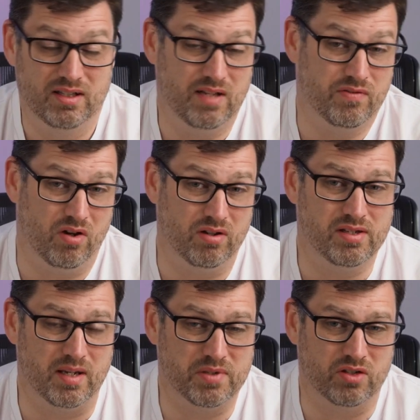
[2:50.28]
Give
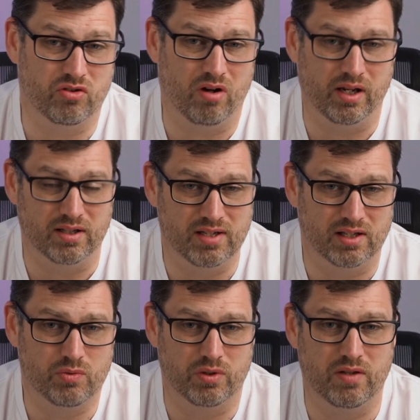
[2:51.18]
Concepts a try and tell
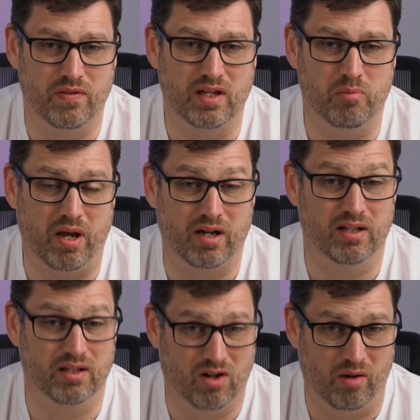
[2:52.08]
us what you think about it
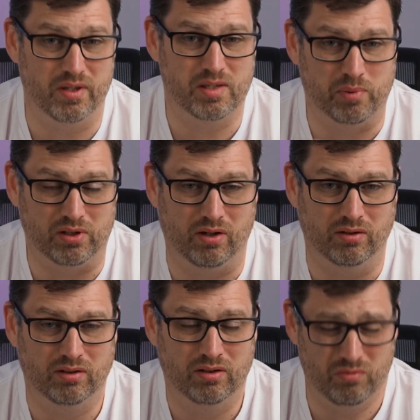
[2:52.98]
in the comments below.